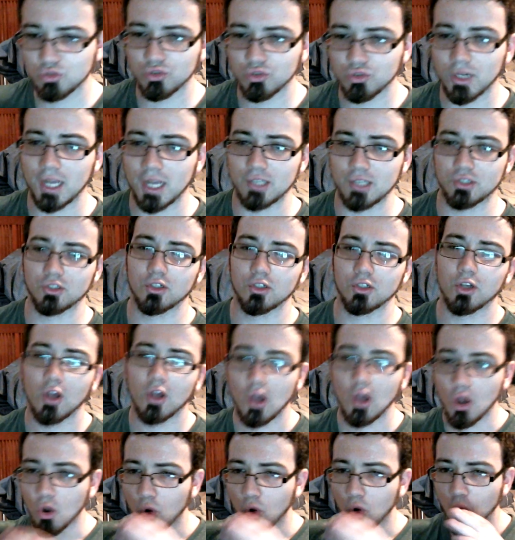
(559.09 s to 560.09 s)
tracer.
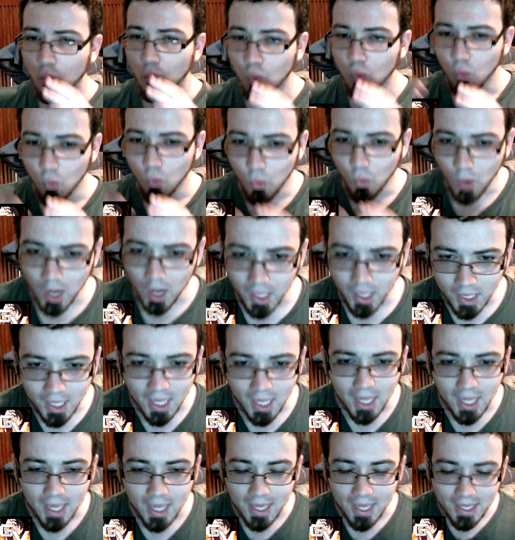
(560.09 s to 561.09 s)
What
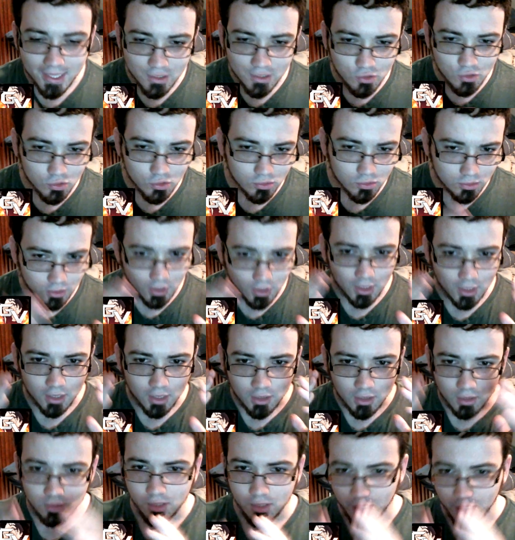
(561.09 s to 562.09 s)
is...
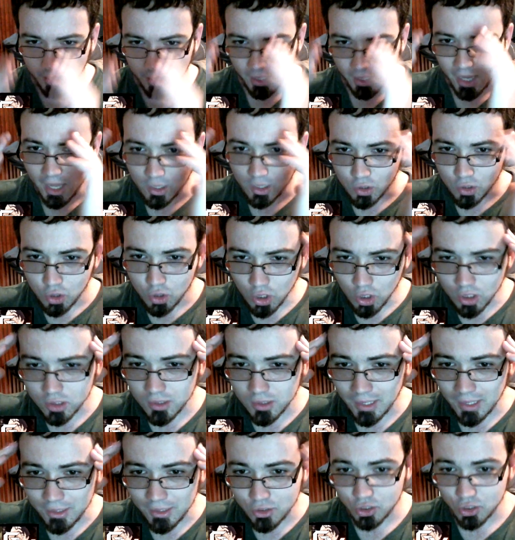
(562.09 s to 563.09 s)
Like, it
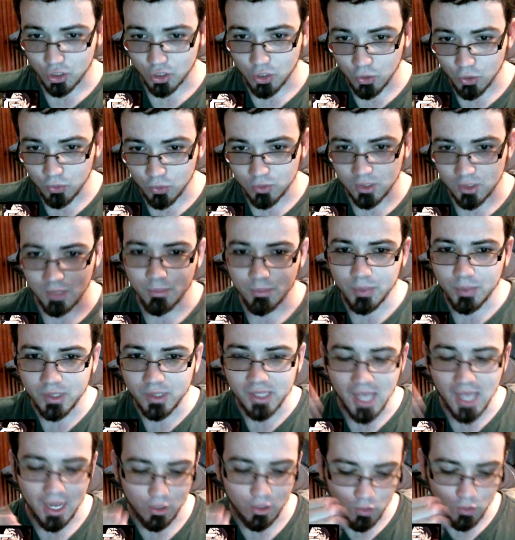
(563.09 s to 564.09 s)
looks like Jacuzzi, but
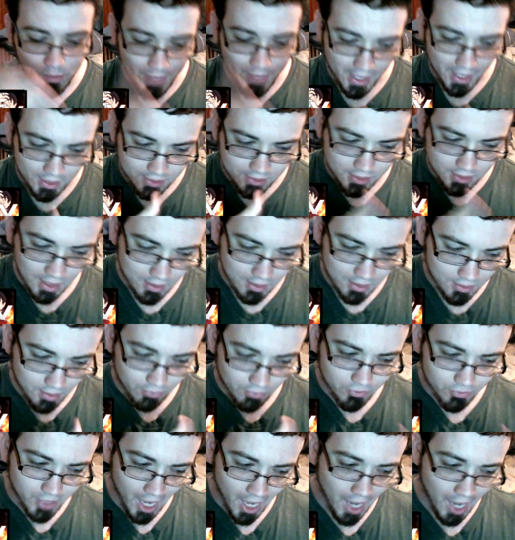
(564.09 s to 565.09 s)
then it would make sense
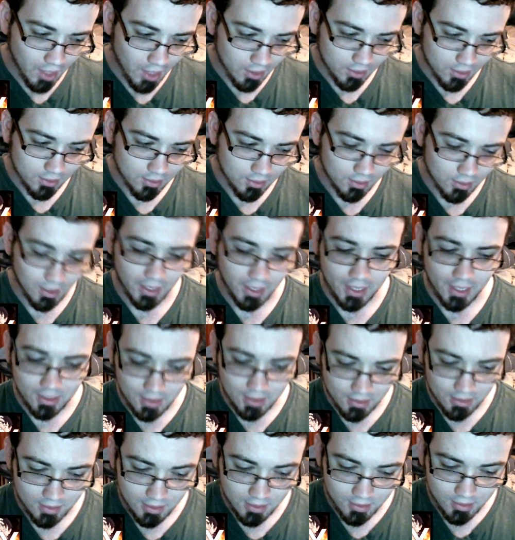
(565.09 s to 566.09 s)
if Dallas... Like,
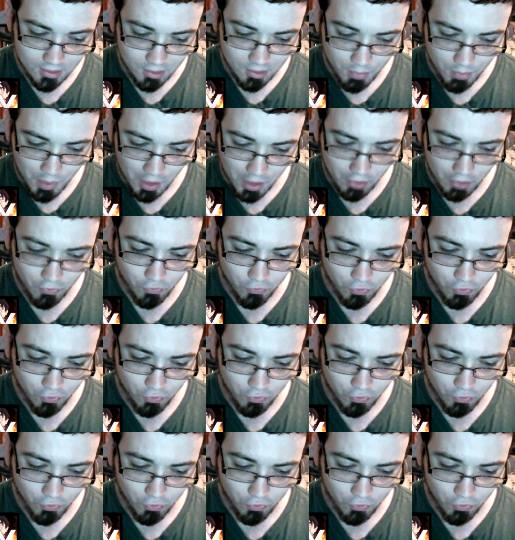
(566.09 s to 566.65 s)
since he disappeared